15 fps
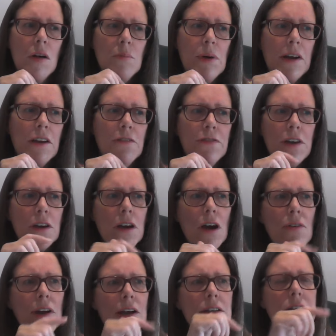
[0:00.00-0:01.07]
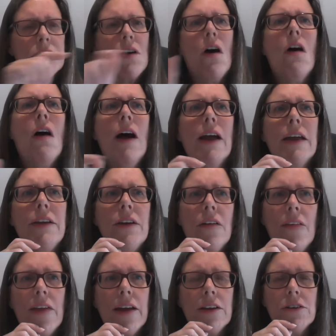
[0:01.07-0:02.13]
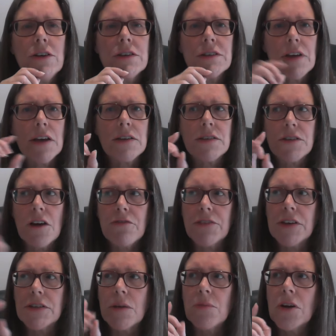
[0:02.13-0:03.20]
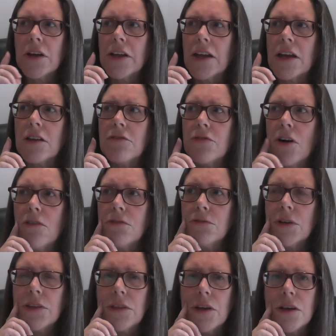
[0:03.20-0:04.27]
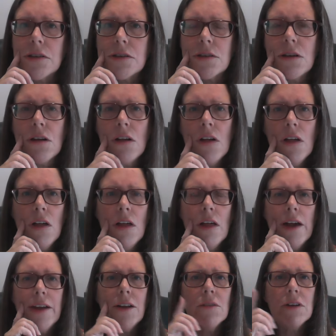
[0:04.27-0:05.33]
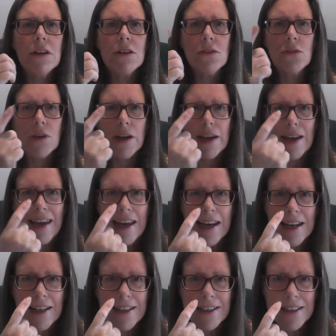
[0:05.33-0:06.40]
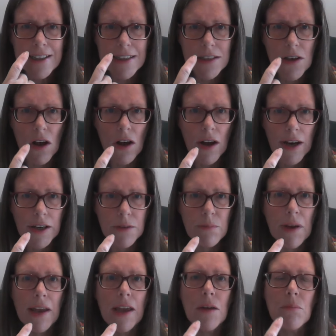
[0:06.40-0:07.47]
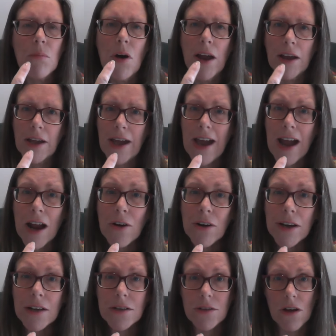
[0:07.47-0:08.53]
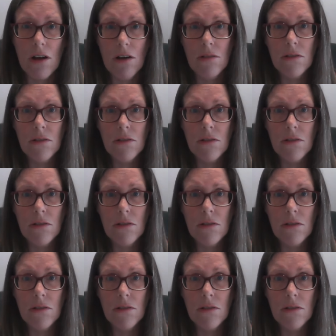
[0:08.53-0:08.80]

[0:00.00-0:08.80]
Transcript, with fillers: but if you go outside and you say, stuff this, I'm not going to get involved with this, and I'm going to look inside me at my character,